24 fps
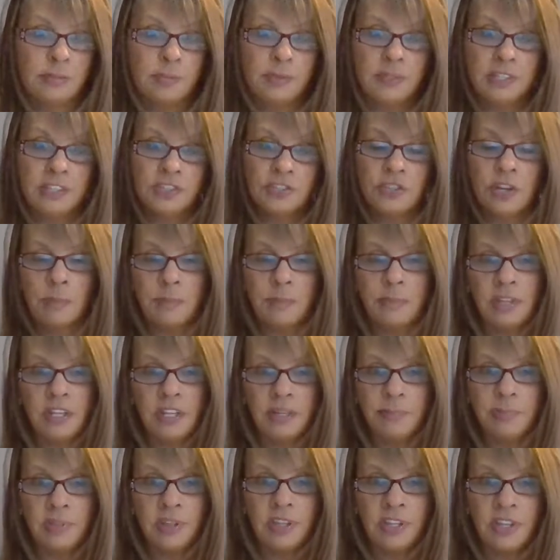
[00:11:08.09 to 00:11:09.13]
Please drop a
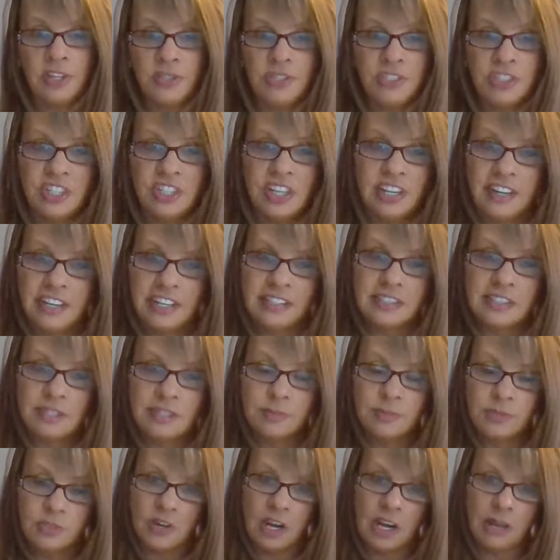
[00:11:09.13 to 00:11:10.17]
like below, share, and
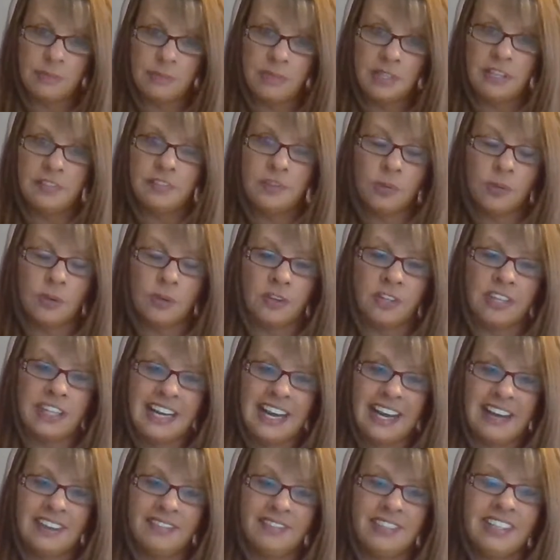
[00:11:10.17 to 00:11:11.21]
subscribe if you already
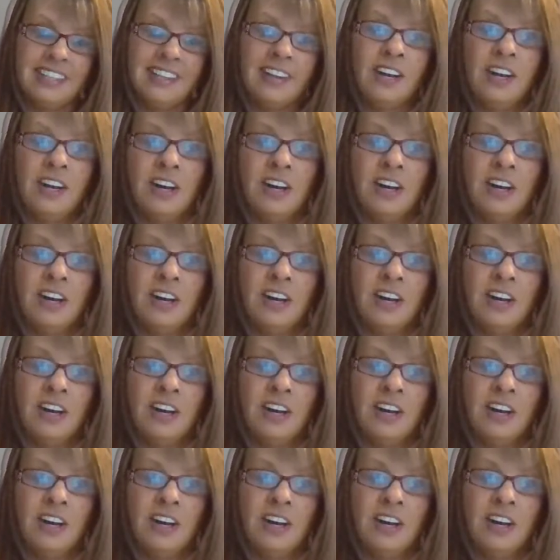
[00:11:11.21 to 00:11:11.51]
haven't.